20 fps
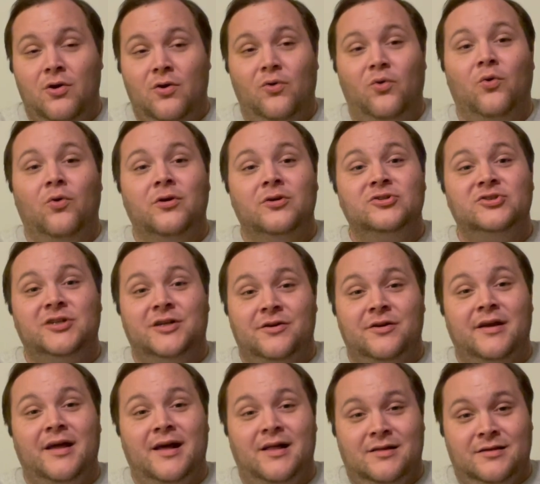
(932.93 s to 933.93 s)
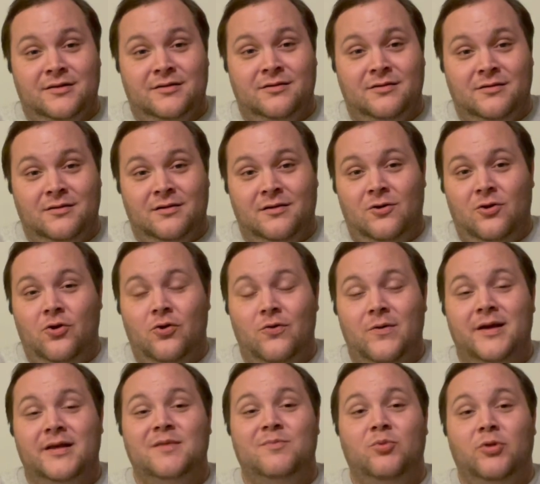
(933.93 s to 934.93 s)
or Jared Allen, who
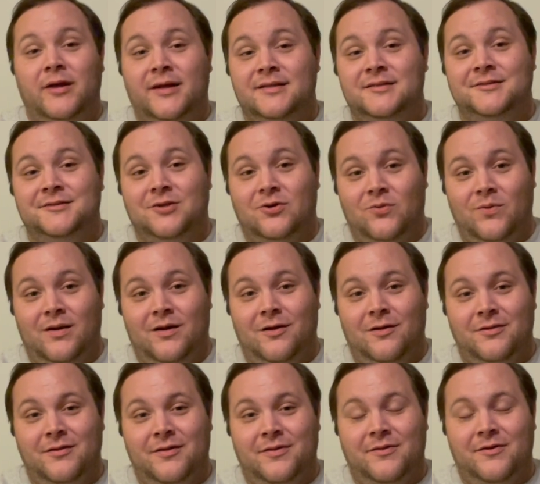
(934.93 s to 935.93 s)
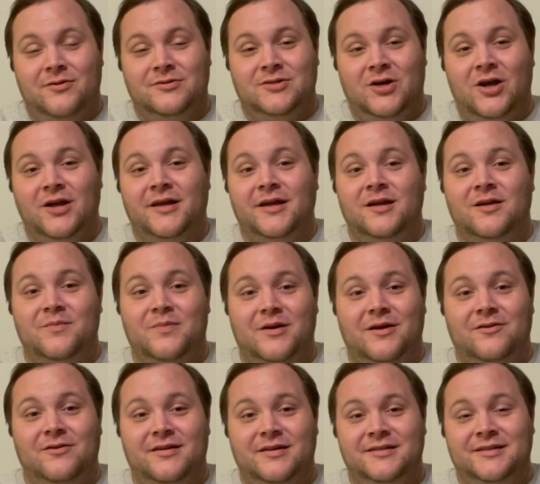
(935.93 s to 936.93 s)
has played so well that they're talking
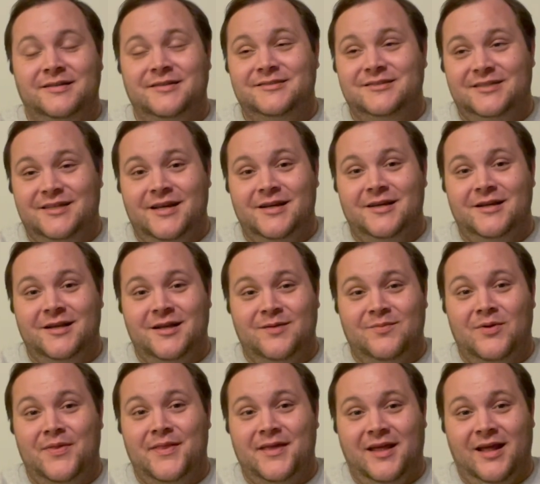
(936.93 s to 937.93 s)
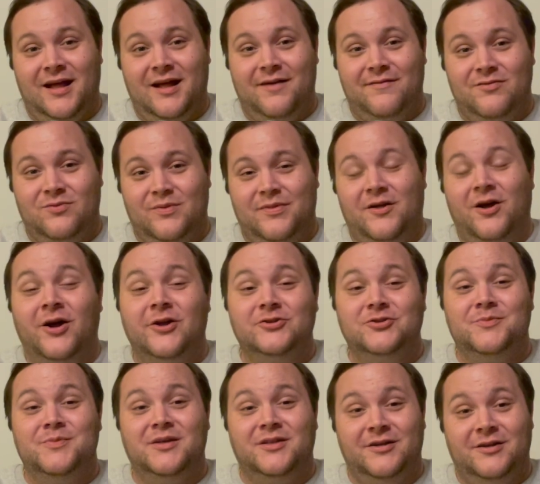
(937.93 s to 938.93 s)
about extending him on the Cavs with a
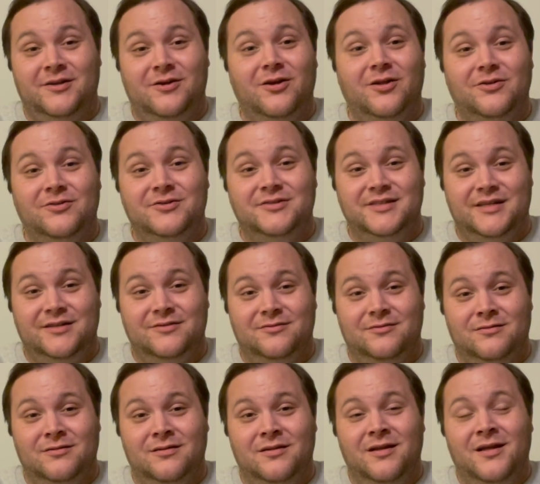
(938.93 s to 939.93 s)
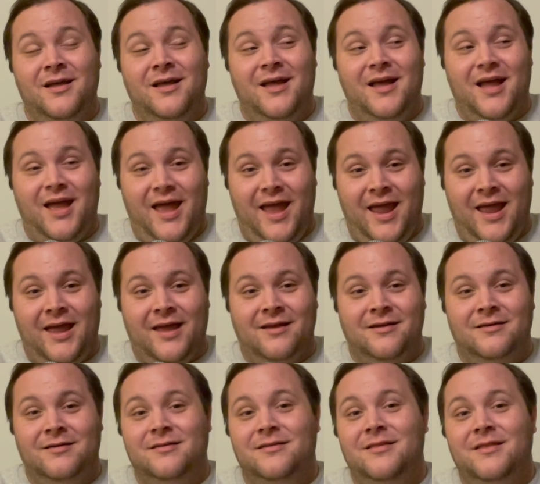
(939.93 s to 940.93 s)
$100 million deal,
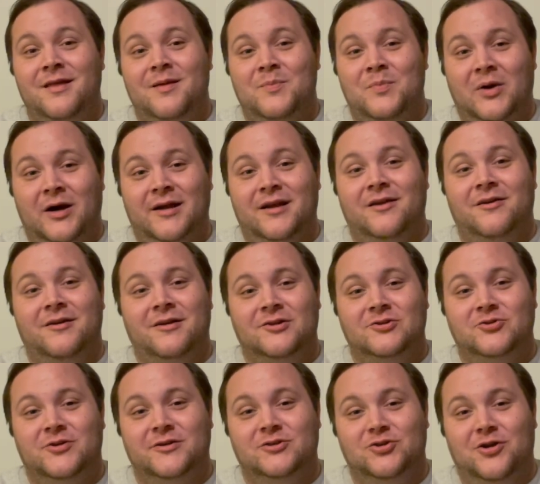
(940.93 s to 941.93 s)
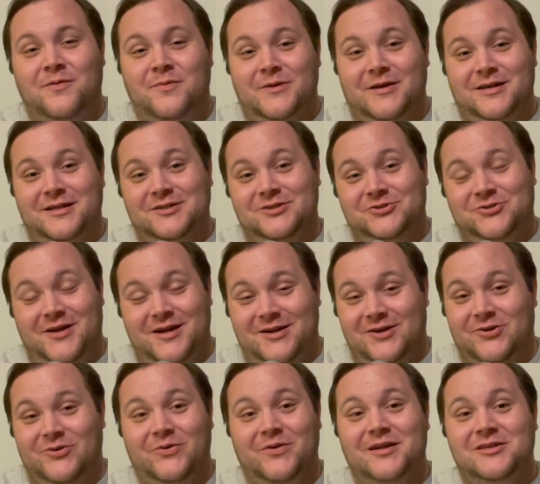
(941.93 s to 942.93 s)
and they bought out Andre Drummond and
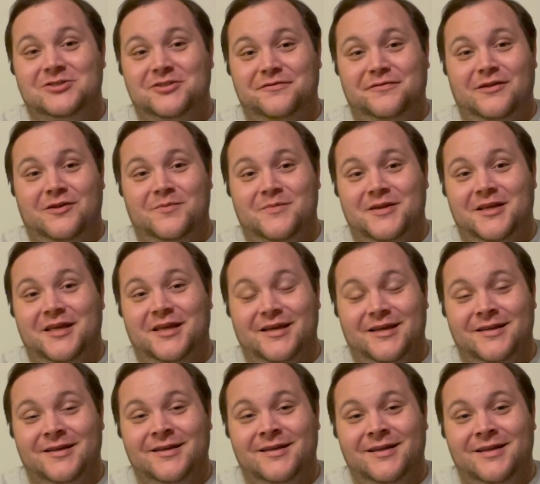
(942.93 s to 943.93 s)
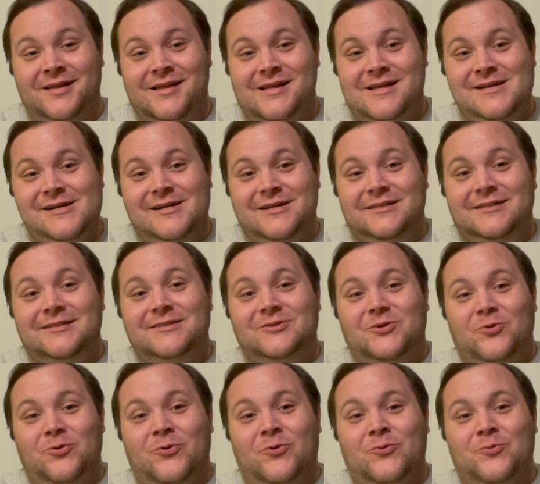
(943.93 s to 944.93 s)
traded away JaVale McGee.
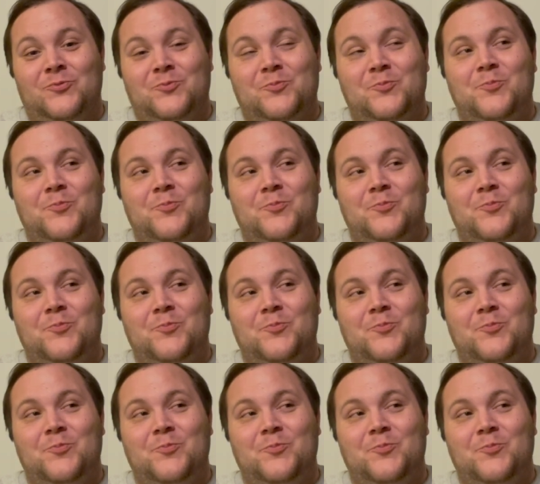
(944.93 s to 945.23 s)
So